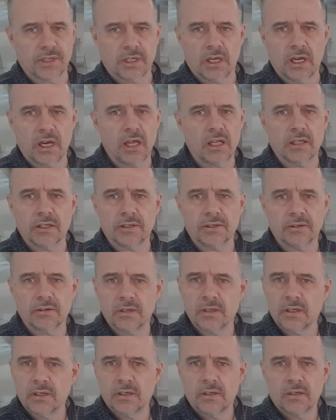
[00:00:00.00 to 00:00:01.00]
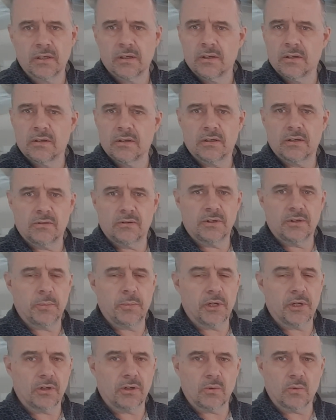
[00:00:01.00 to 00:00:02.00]
a gallon,
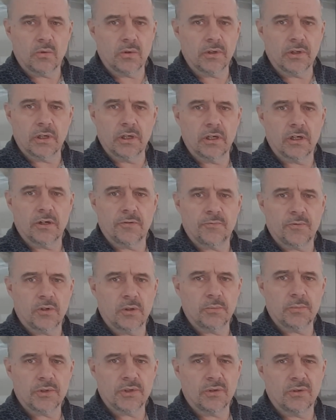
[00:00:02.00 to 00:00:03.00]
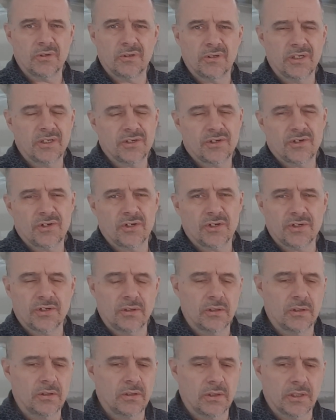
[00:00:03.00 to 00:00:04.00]
depending on where you get it from. So it's just a
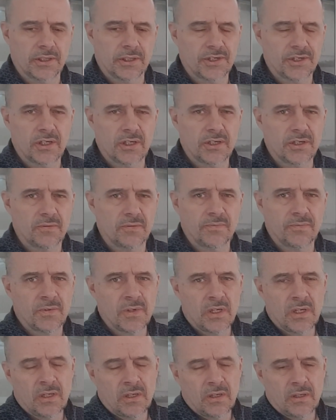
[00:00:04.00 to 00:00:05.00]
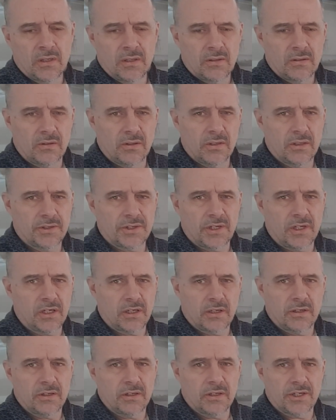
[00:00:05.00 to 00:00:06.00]
little excessive. It's
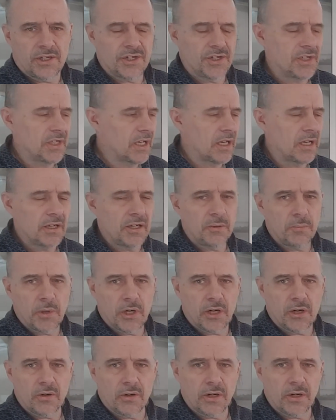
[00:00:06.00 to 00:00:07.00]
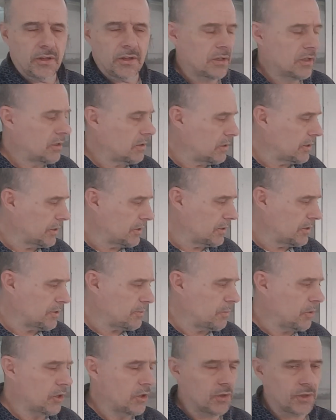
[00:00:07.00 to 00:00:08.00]
not going to stick any better or anything. Like this
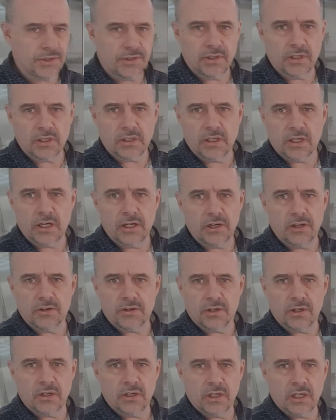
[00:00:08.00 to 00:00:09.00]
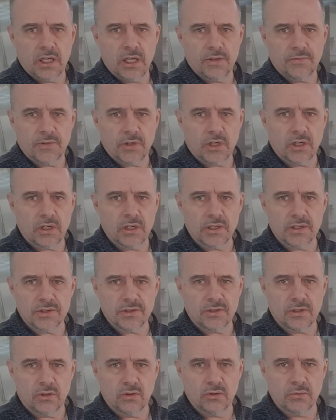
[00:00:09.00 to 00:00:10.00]
mud will stick to anything,
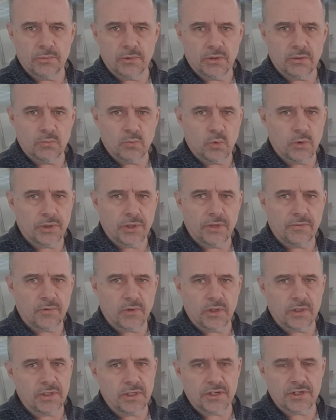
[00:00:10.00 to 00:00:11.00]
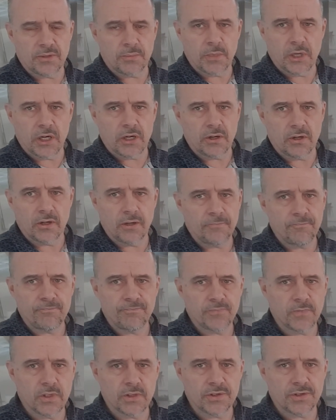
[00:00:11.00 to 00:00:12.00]
galvanized, aluminum, whatever. It doesn't matter.
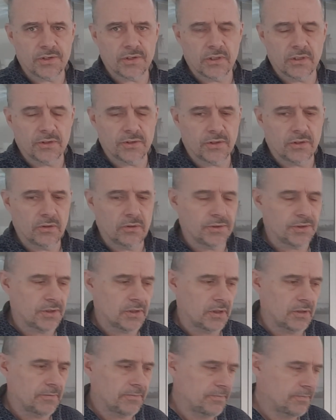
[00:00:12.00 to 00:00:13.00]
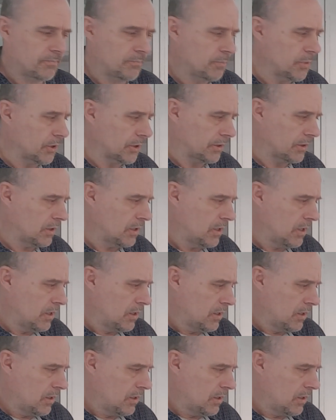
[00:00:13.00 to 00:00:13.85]
It's good stuff. But